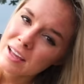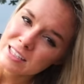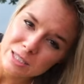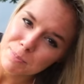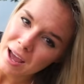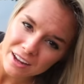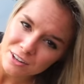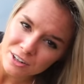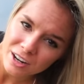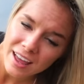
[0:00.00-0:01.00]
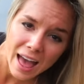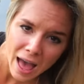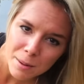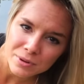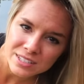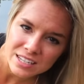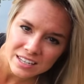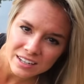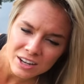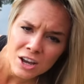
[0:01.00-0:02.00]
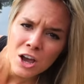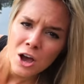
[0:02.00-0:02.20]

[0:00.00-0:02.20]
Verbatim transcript: inspired ab routine.